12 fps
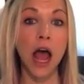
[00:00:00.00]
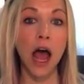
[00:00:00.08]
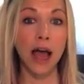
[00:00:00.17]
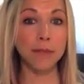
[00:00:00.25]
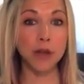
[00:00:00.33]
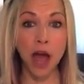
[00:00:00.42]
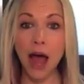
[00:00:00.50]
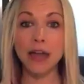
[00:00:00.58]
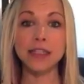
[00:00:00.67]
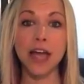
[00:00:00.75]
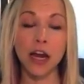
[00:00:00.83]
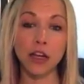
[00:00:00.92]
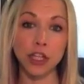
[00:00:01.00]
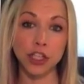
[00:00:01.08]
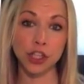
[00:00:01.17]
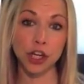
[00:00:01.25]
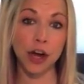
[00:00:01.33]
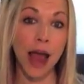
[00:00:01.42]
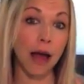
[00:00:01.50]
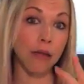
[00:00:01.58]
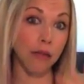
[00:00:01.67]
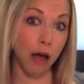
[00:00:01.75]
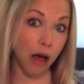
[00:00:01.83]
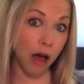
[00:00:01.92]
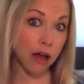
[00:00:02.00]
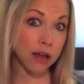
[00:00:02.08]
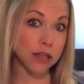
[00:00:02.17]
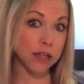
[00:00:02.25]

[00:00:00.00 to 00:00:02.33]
I'm not entirely sure how long,